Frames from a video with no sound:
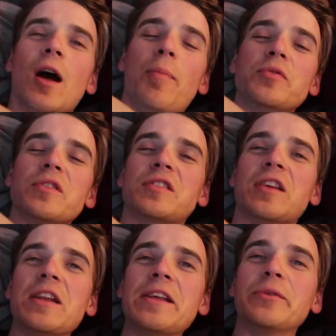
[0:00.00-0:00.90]
couples that
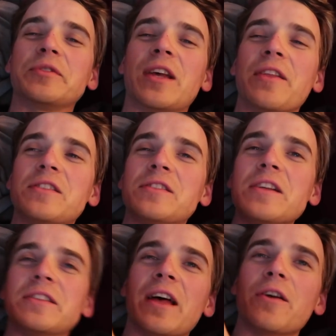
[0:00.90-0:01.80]
skin needle together
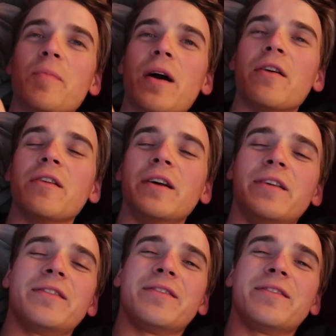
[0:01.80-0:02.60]
stay together apparently.